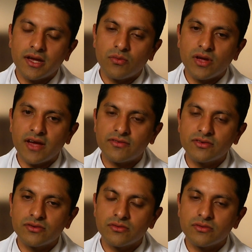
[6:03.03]
and we have
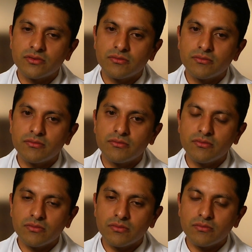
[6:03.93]
to
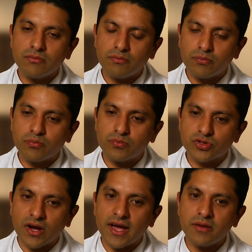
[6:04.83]

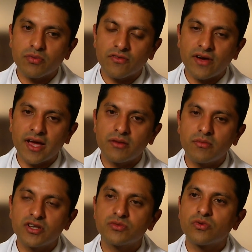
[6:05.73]
try and provide a
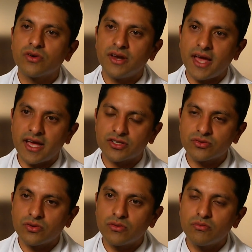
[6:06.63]
much more
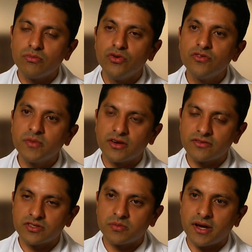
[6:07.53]
natural movement
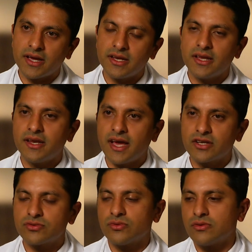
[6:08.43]
of the spine and
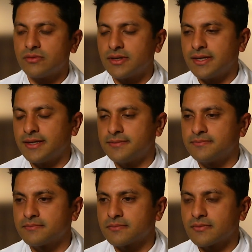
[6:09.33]
natural
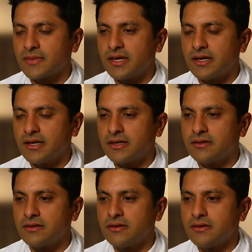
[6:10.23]
um,
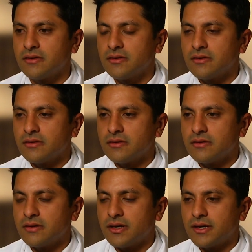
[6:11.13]
uh,
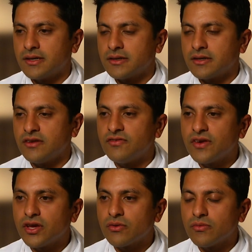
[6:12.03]
uh,
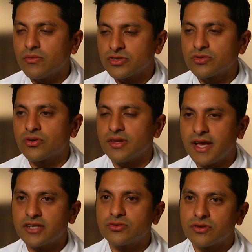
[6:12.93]
configure, restore the
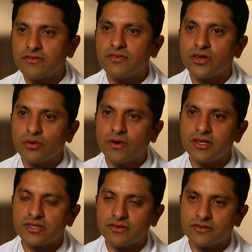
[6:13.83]
natural
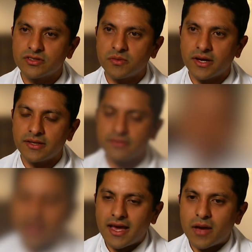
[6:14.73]
configuration of the spine.
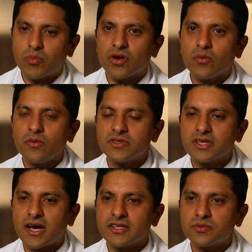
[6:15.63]
At Brigham
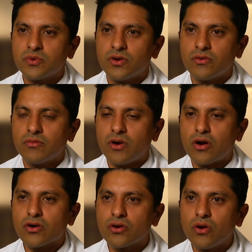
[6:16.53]
Women's Hospital,
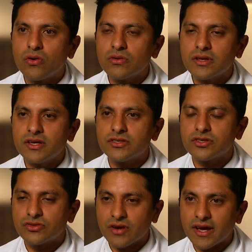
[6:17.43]
our goal is
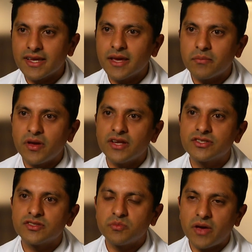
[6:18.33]
to try and get
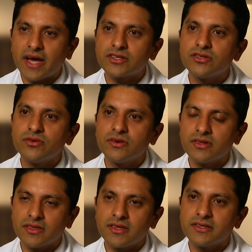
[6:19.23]
patients back to
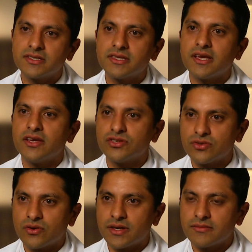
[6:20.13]
doing the things that they
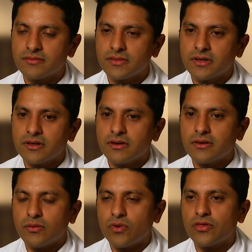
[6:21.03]
enjoy,
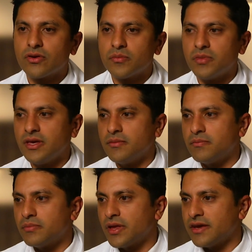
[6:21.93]
whether it be
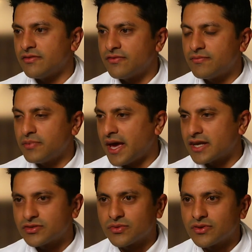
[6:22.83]
playing
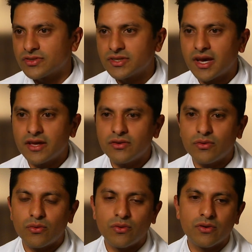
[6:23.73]
catch with their son
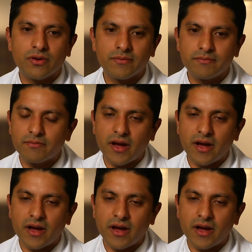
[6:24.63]
or